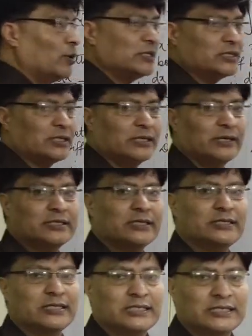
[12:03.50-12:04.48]
what is
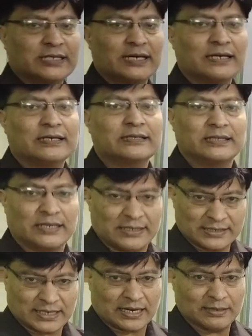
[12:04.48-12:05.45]
integration d theta?
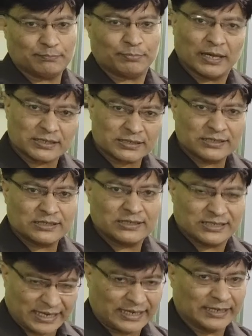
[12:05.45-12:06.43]
Theta plus
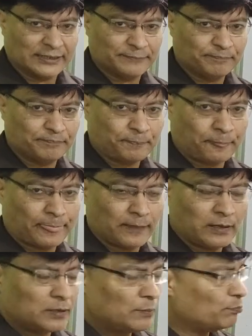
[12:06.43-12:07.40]
c.
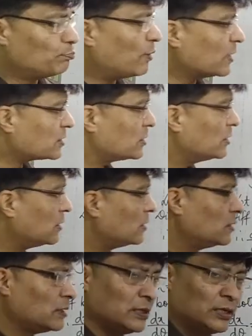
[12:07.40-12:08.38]
But
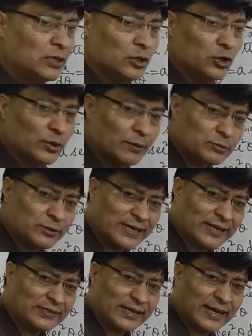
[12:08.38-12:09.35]
you have to
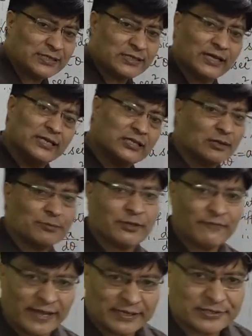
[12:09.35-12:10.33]
get the answer in
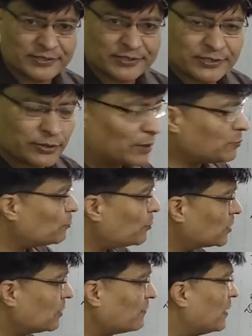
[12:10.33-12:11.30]
terms of x. You have to
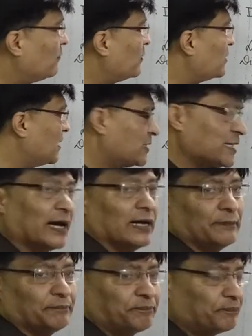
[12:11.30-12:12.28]
put the value for
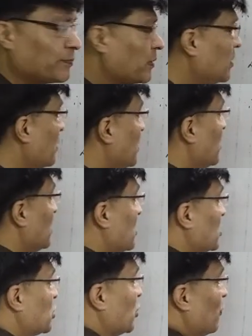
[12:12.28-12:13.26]
theta.
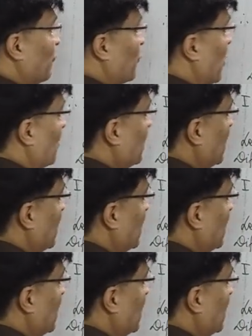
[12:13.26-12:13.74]
So from